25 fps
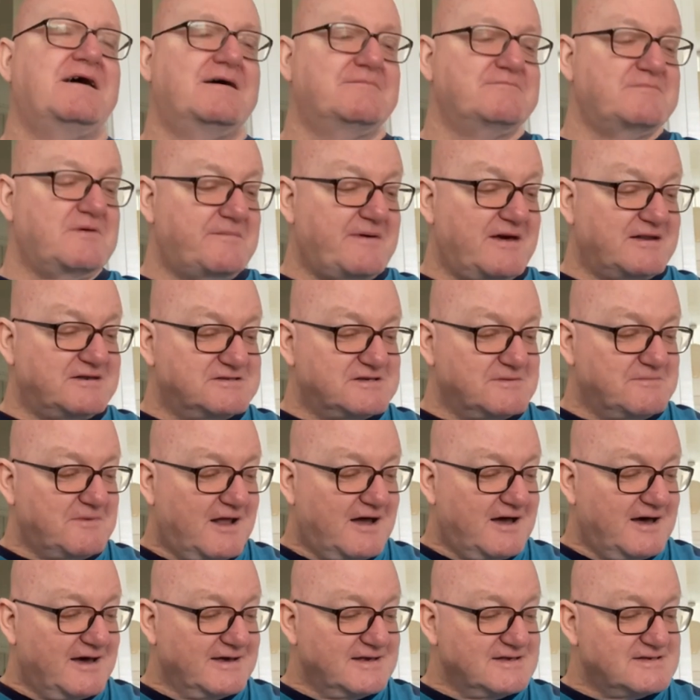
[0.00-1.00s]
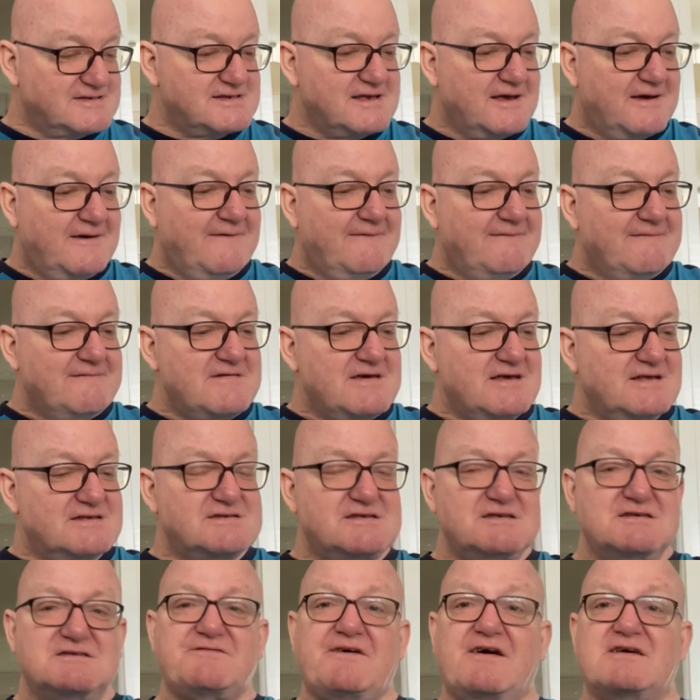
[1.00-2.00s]
momentum lies. It's
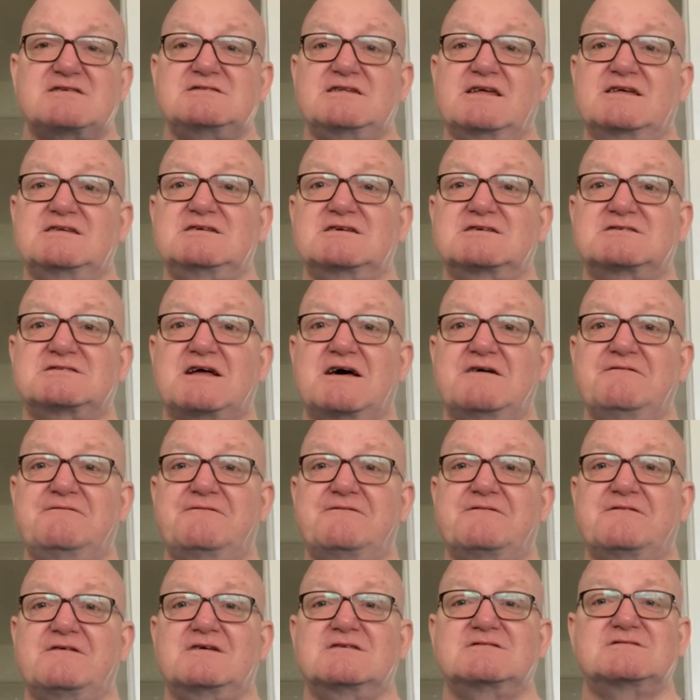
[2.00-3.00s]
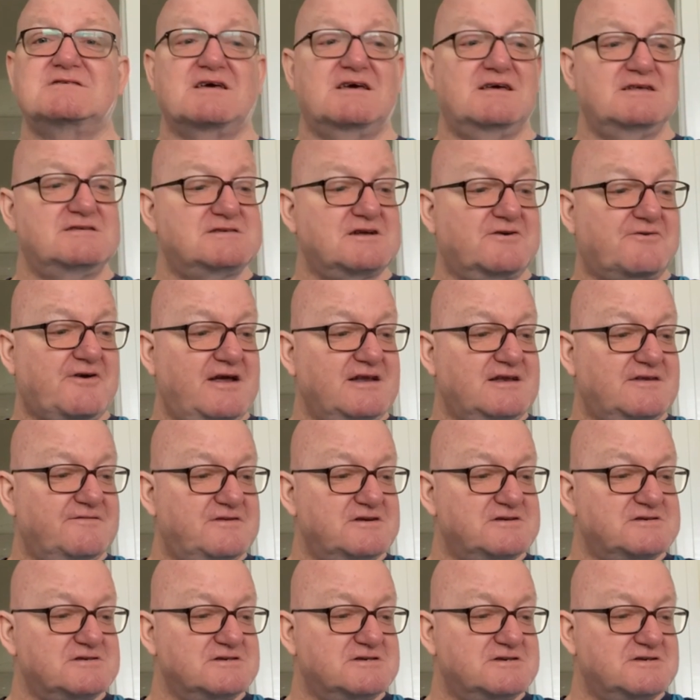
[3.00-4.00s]
fascinating stuff. It's a great
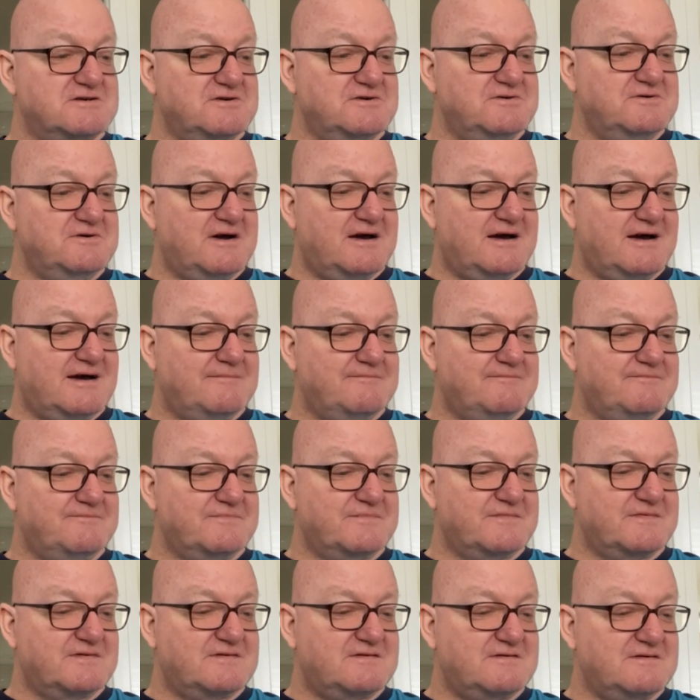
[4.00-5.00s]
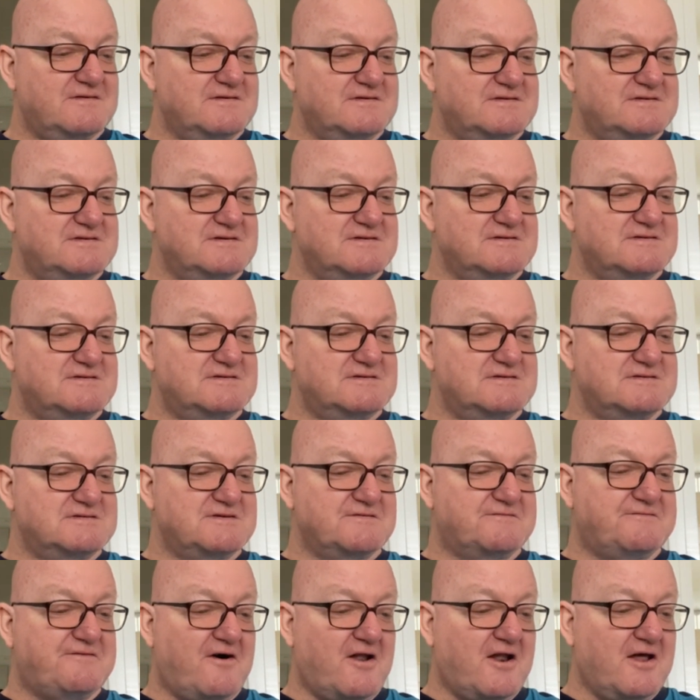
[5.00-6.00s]
division
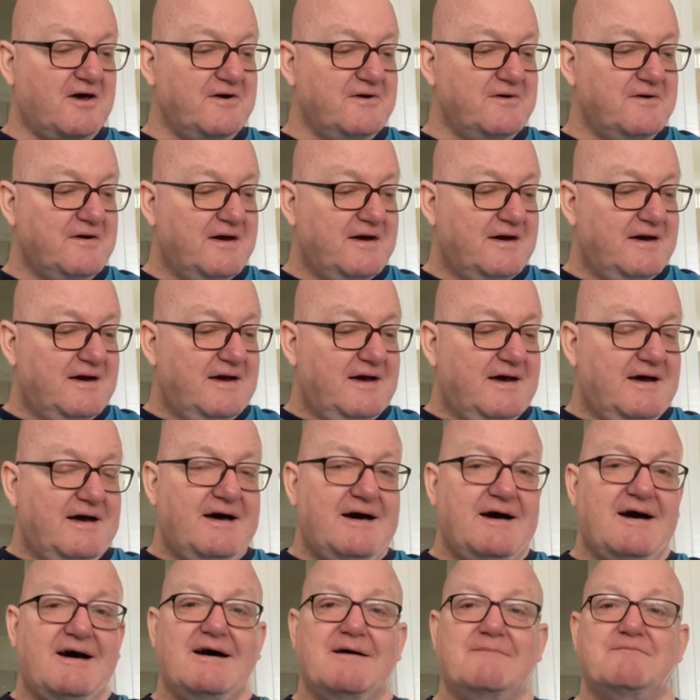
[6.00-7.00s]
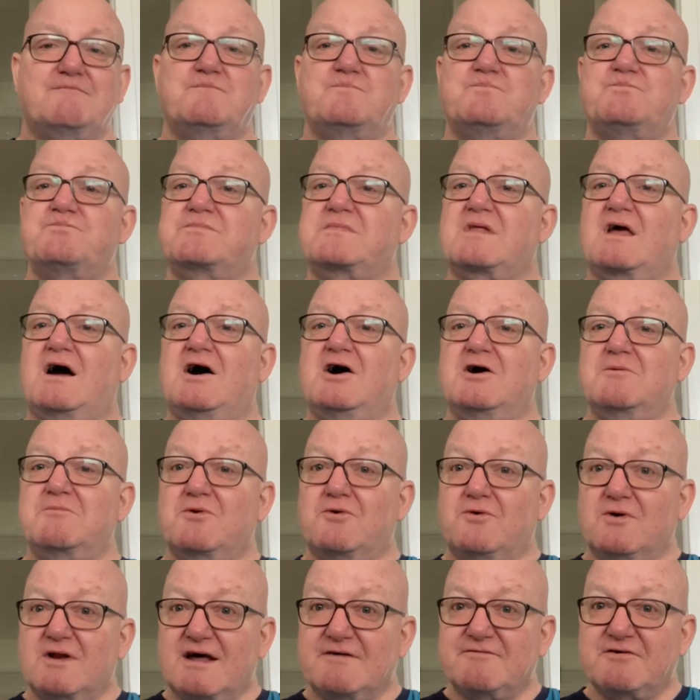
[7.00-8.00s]
to follow. I hope
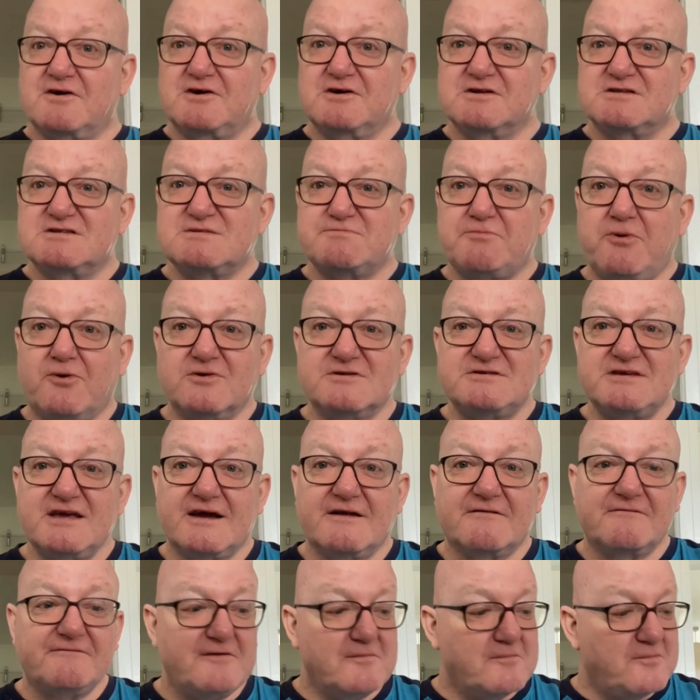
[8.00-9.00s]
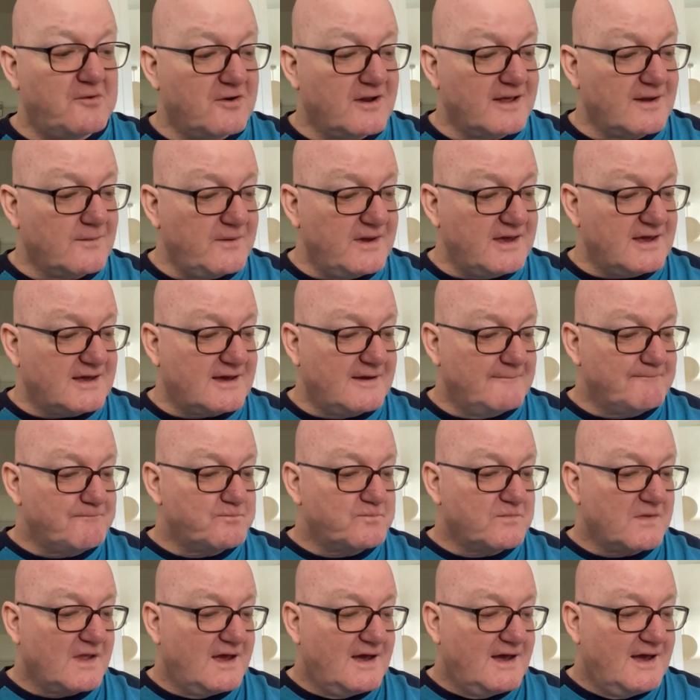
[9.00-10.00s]
you all have a good sporting and footballing week.
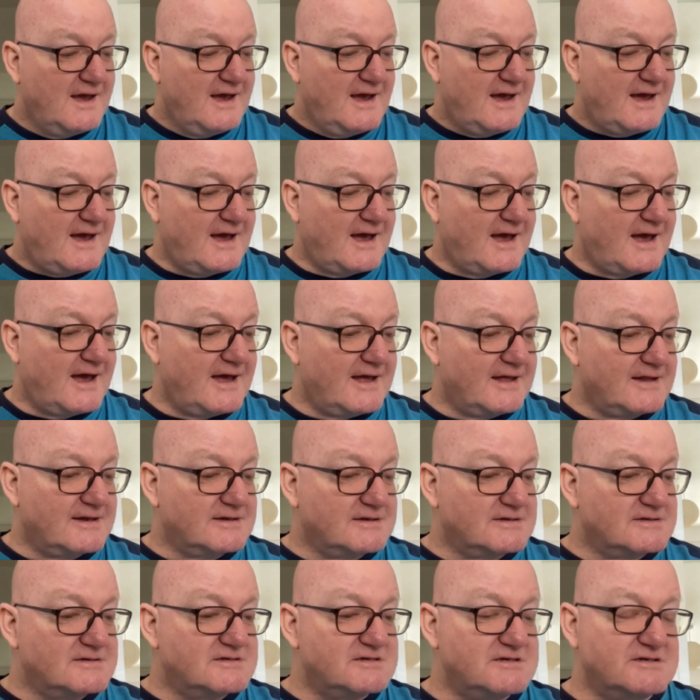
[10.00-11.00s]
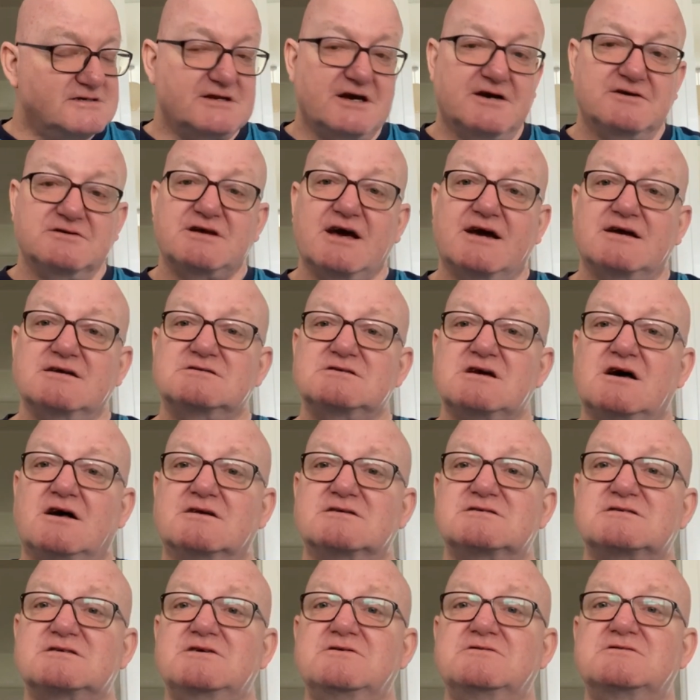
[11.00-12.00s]
And no doubt I'll
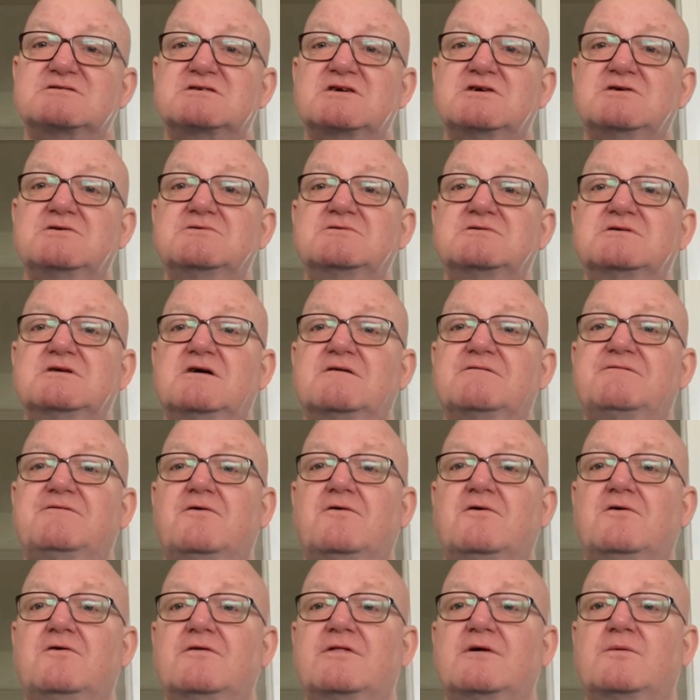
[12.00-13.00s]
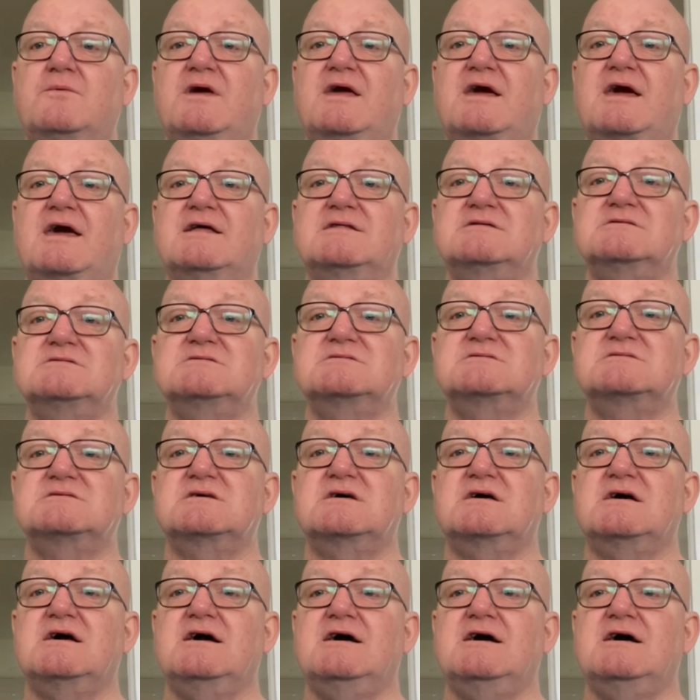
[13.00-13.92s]
see you soon for the weekend's